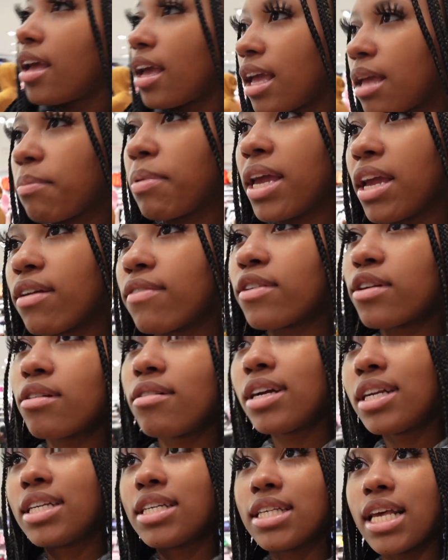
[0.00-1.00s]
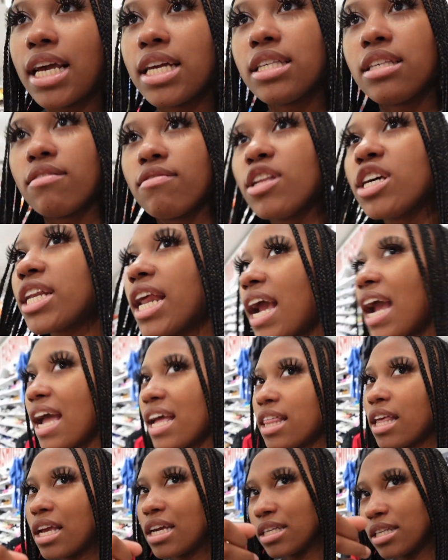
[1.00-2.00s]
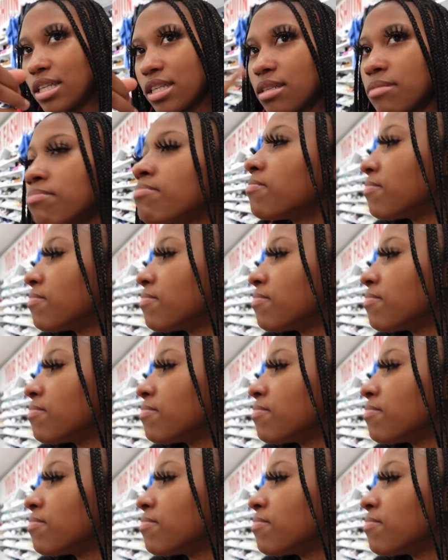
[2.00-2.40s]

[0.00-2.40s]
He being real indecisive. Look, they got cuz.